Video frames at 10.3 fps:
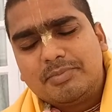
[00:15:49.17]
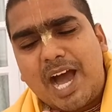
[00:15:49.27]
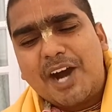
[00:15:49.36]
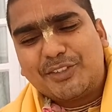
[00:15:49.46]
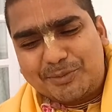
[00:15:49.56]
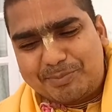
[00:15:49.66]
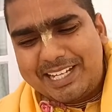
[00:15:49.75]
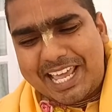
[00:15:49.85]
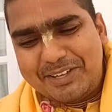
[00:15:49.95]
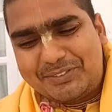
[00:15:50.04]
Half of my
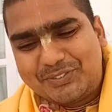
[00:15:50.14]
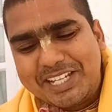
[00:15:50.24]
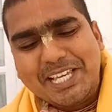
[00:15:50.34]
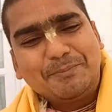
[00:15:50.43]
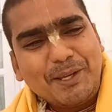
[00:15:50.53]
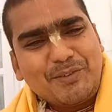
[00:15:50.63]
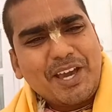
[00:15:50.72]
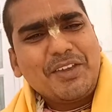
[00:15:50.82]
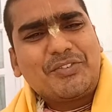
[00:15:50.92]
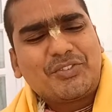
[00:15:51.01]
life is my
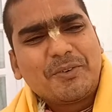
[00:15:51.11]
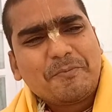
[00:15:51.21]
wife.